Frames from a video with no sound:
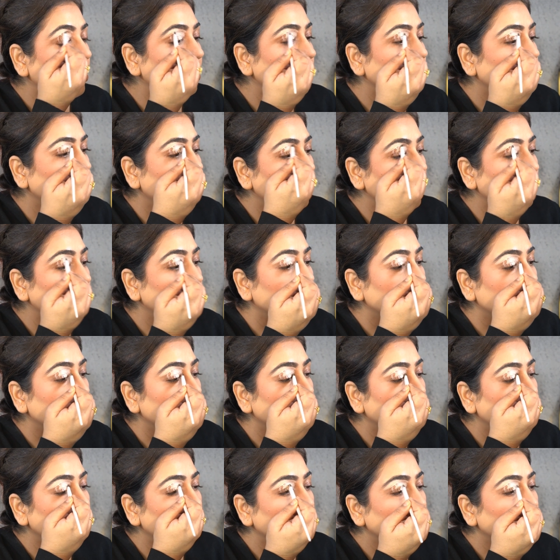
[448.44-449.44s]

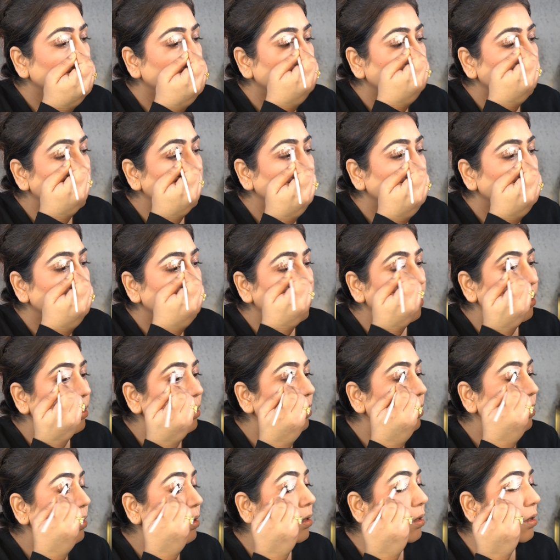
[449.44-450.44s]
eyelids with the
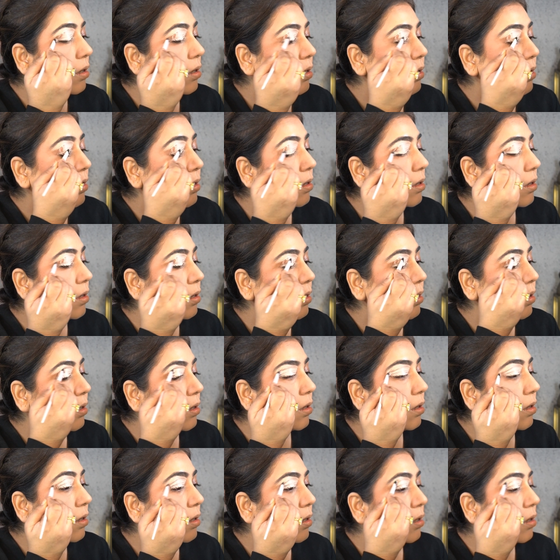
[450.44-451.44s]
help of
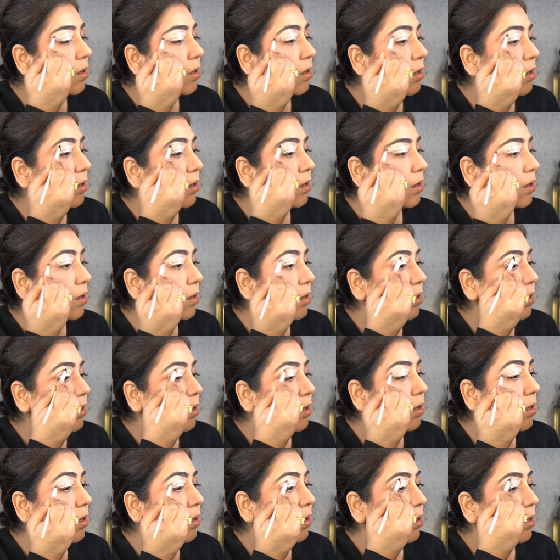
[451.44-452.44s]
eyeshadow
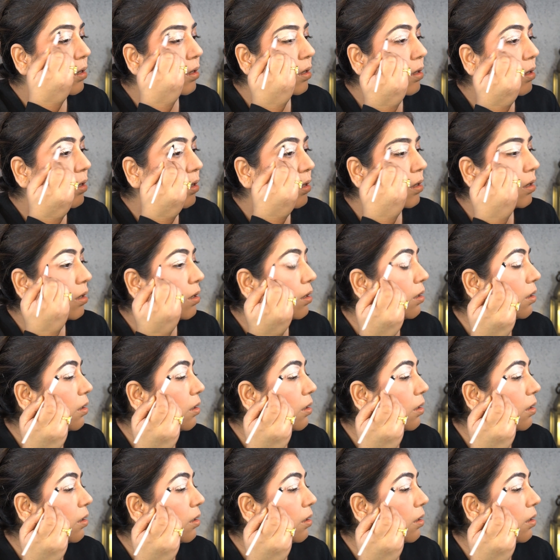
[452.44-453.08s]
application brush.